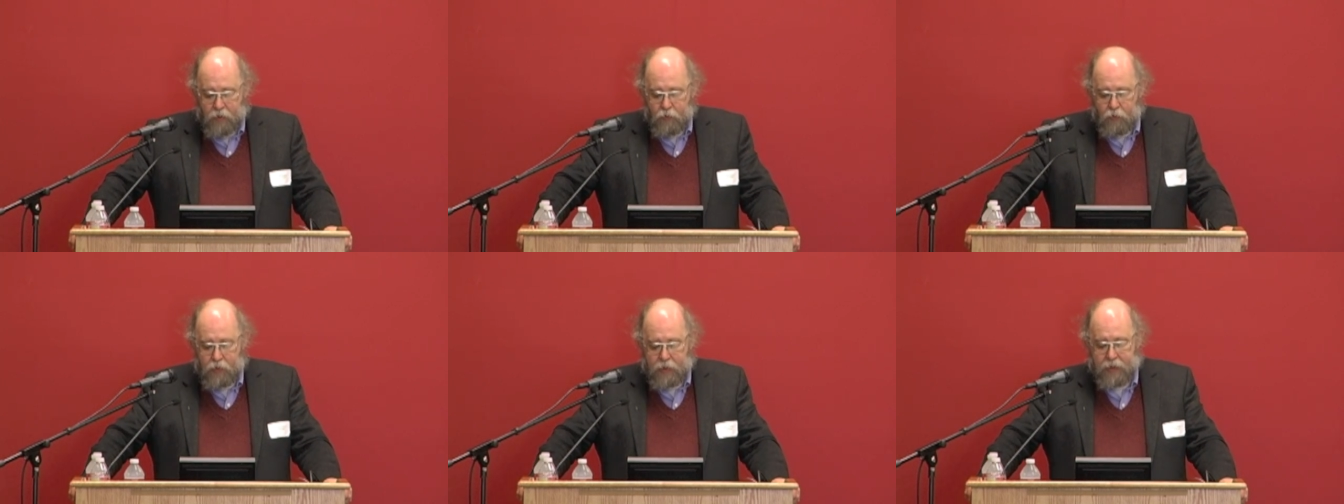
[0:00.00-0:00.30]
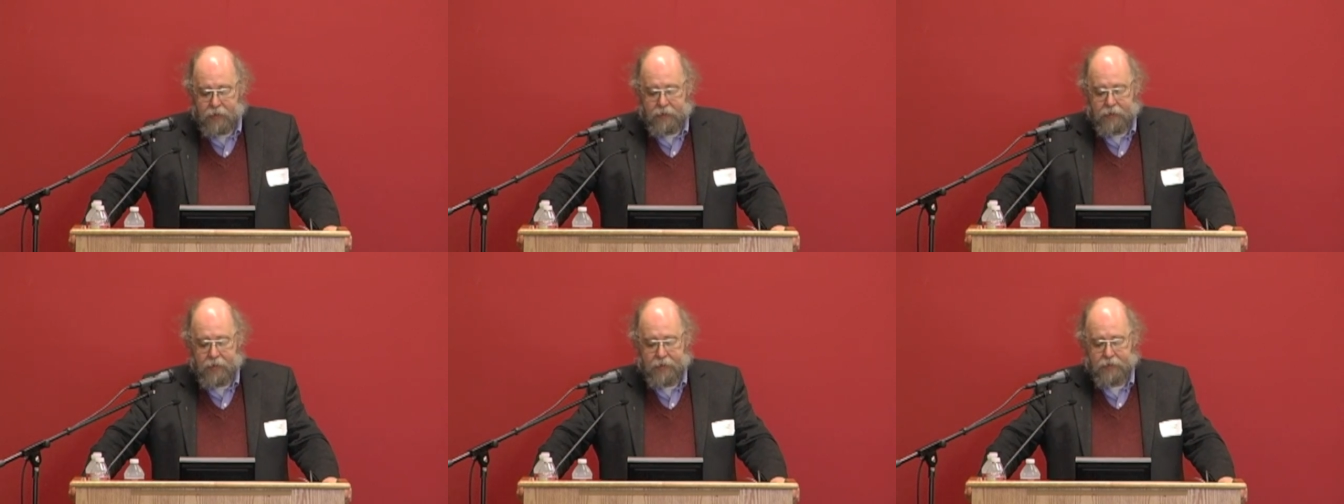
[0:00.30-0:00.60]
What
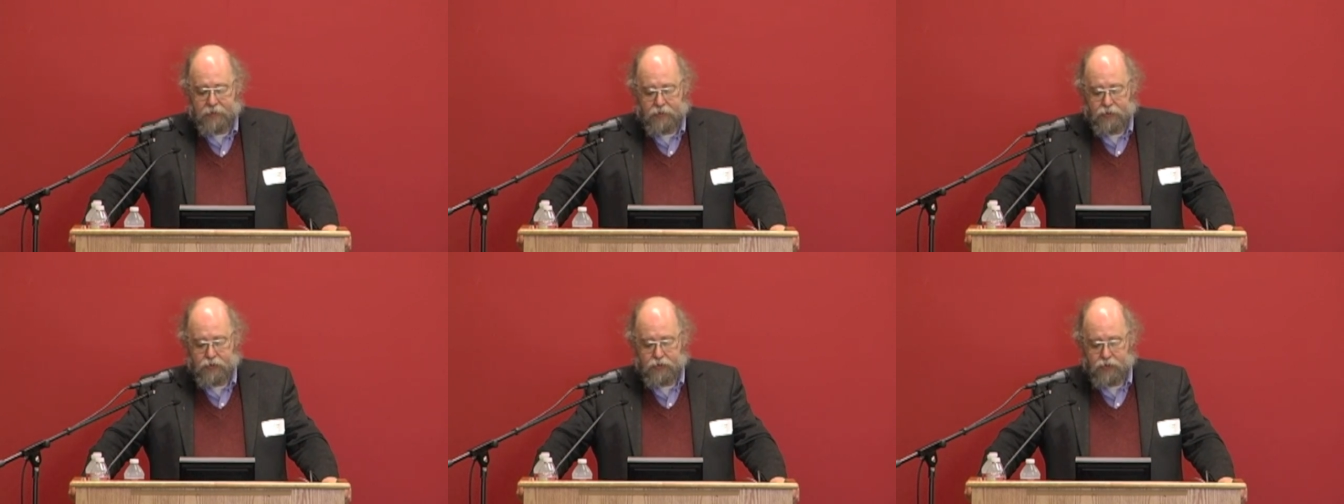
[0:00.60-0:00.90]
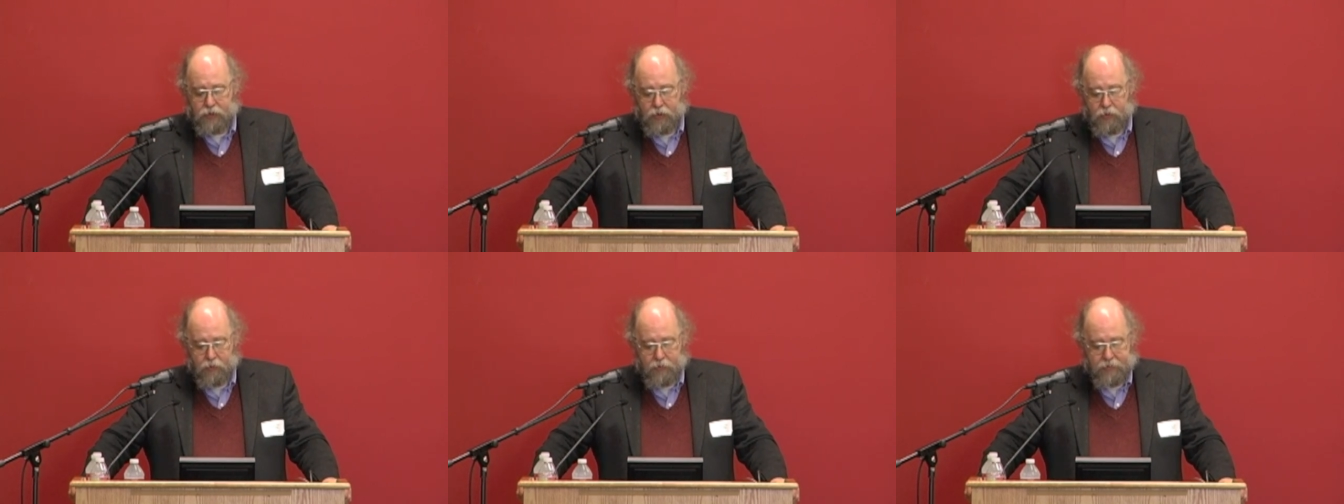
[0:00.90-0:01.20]
I'd like to
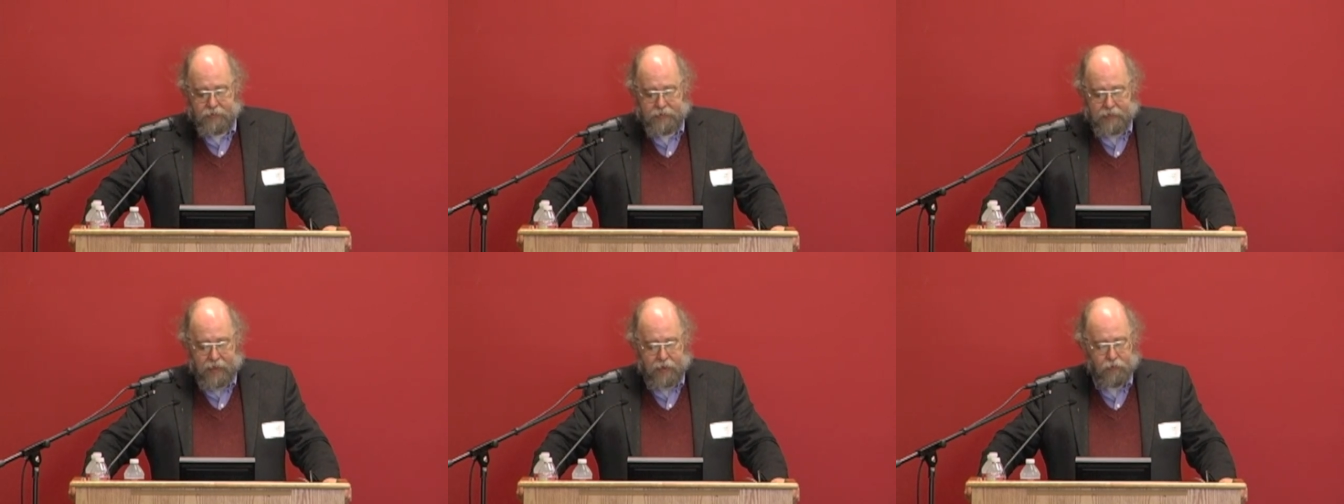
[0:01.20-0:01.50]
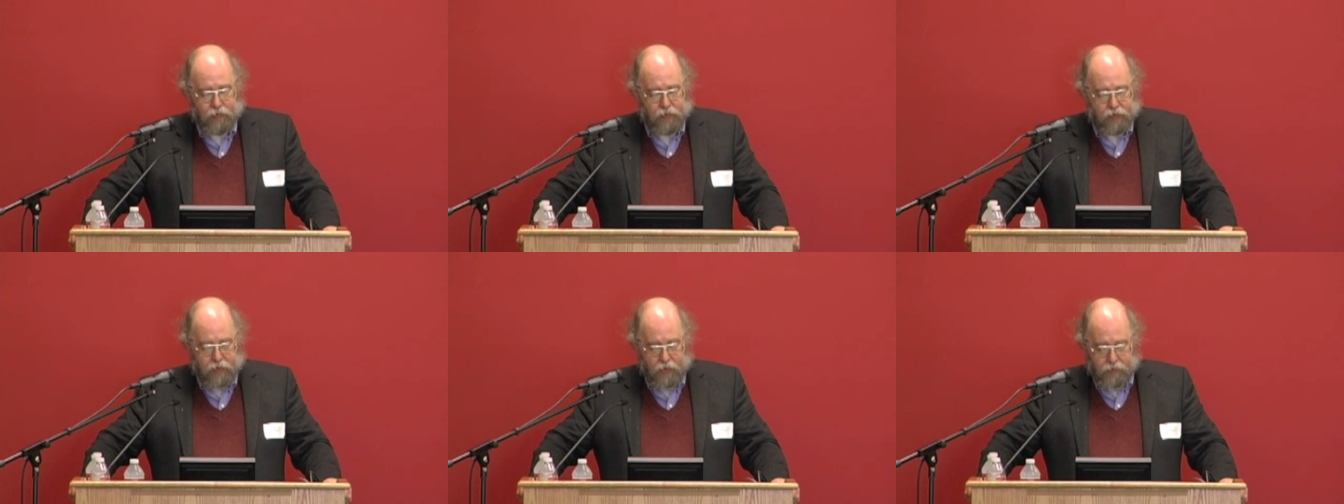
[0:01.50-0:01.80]
show is
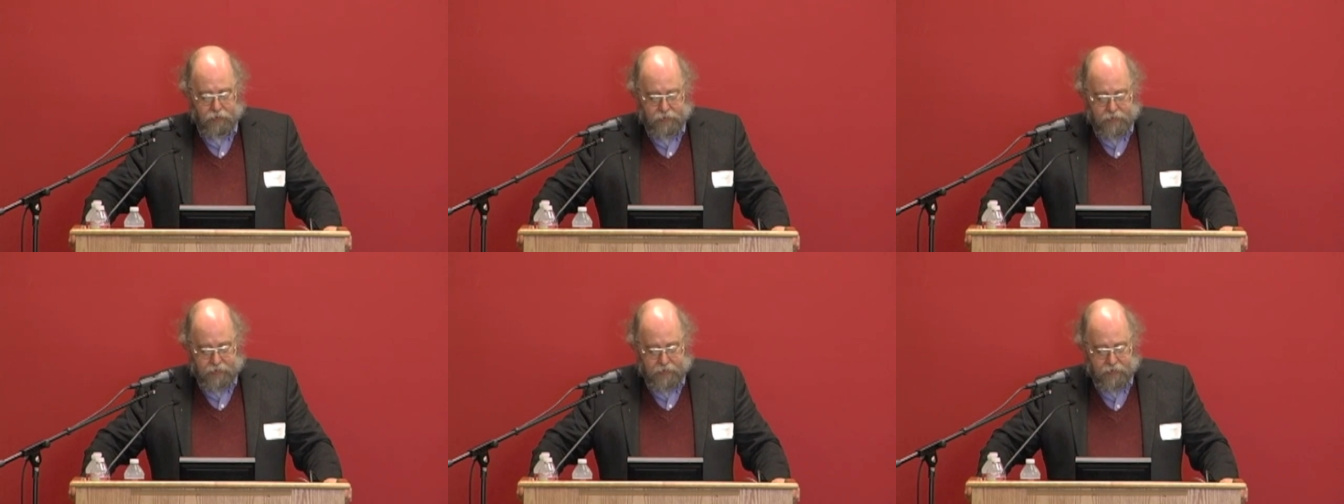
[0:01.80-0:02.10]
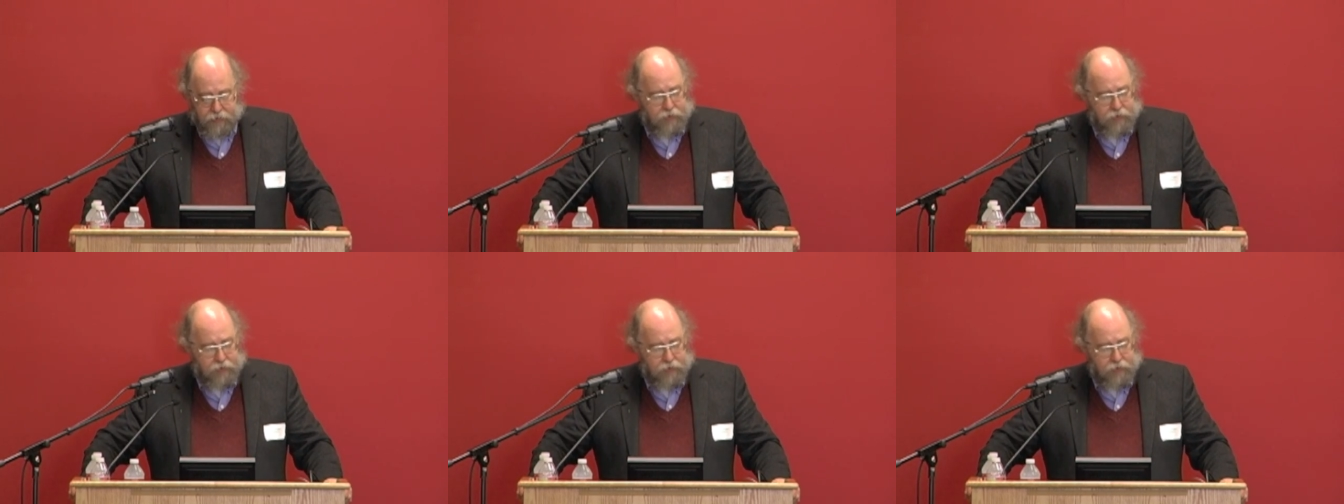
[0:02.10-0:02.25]
how closely